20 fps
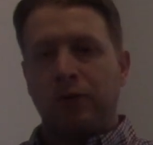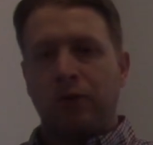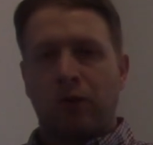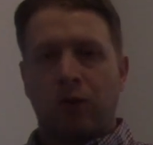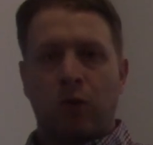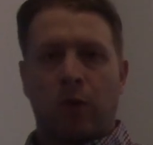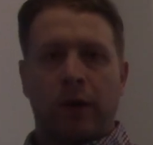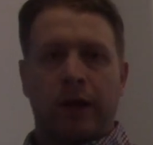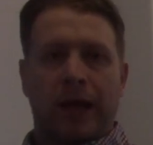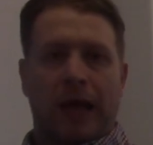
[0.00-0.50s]

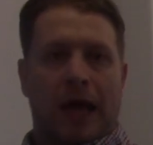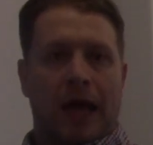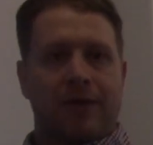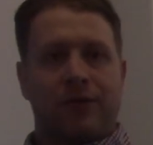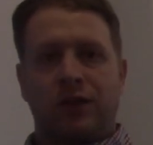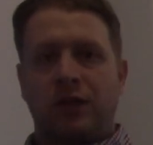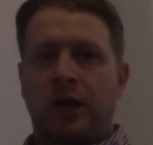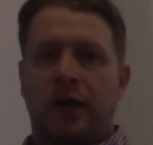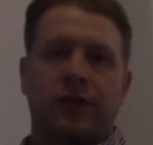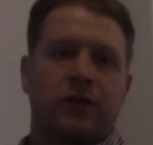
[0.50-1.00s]
you're going to
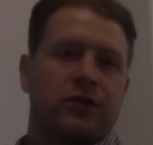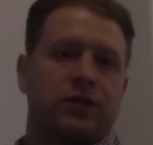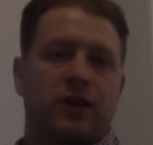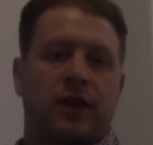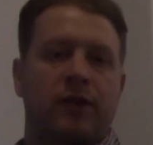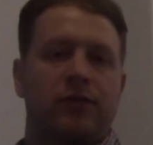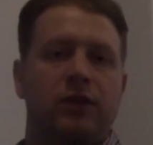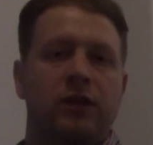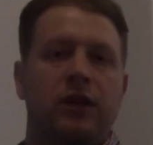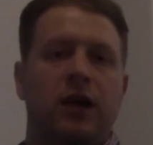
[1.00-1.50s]
have another
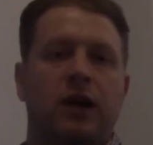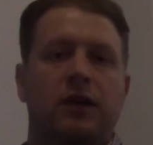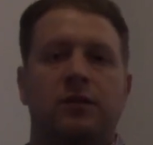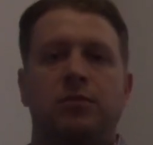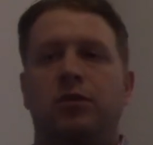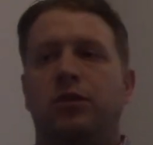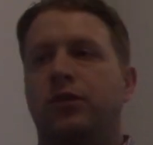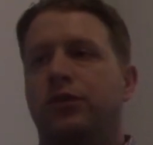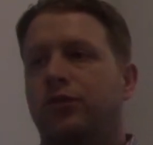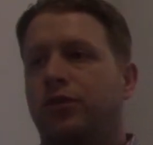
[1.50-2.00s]
set of
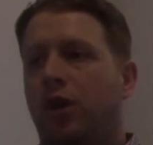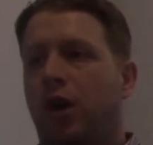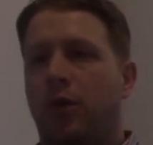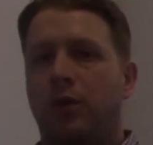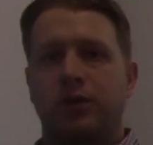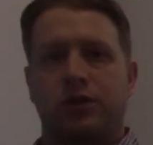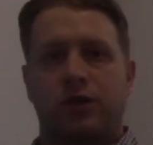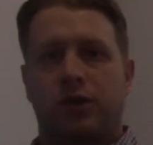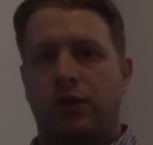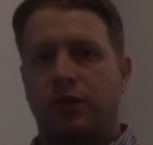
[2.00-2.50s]
deductibles,
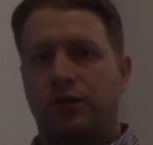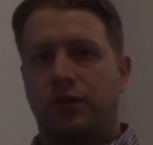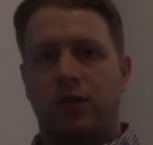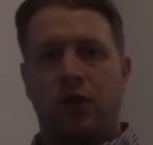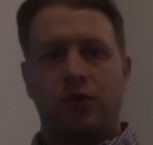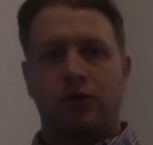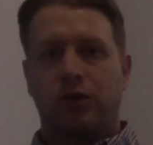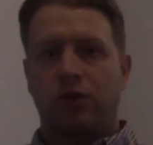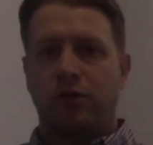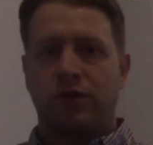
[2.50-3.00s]
co-insurance,
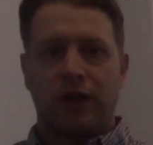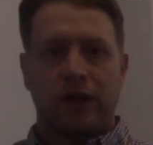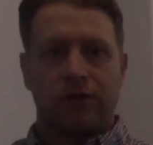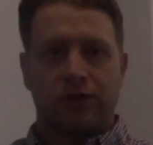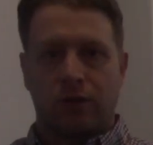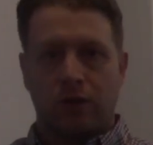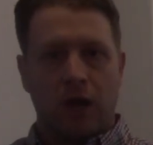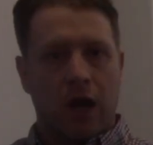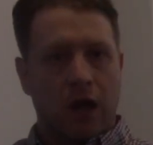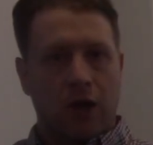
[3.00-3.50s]
and those 2
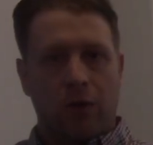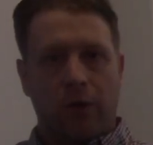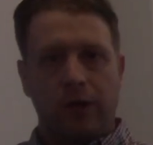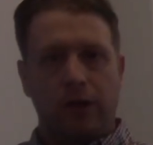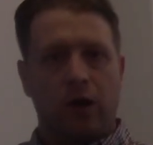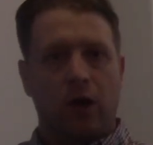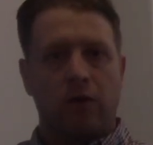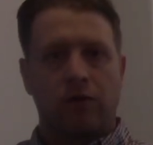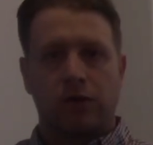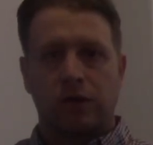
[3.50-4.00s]
things are not
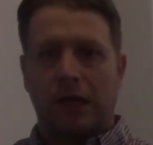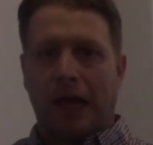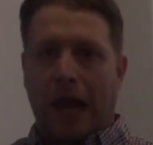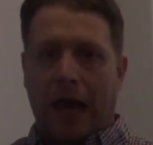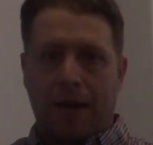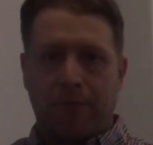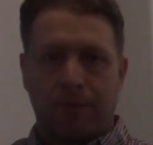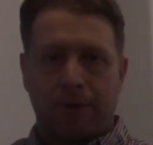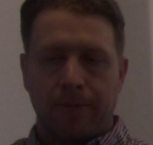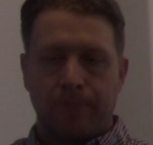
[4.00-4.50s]
going to
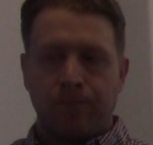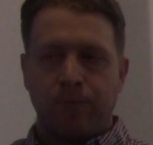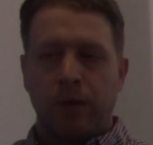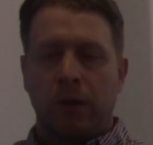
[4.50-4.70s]
overlap.